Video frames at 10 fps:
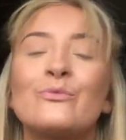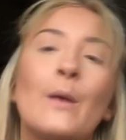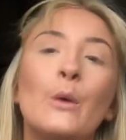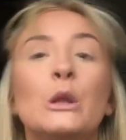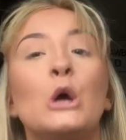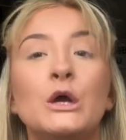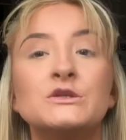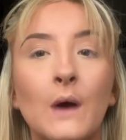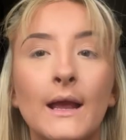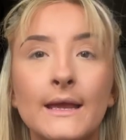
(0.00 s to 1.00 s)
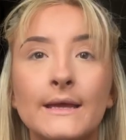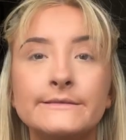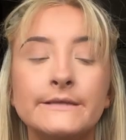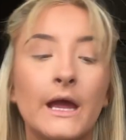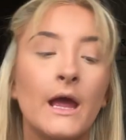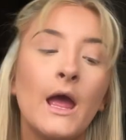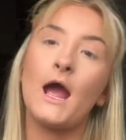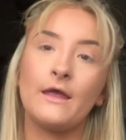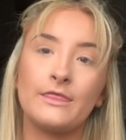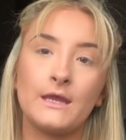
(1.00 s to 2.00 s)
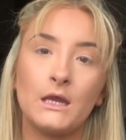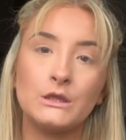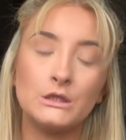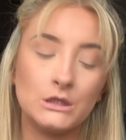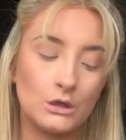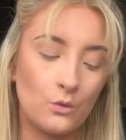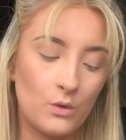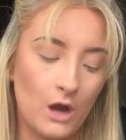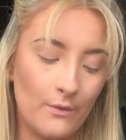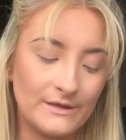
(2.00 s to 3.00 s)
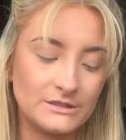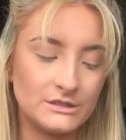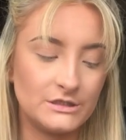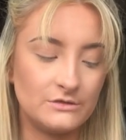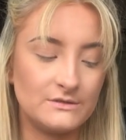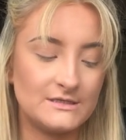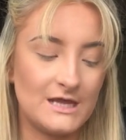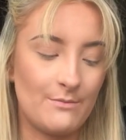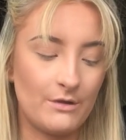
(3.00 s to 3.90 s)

I'm only going twice here today. I think the look we're going to do today,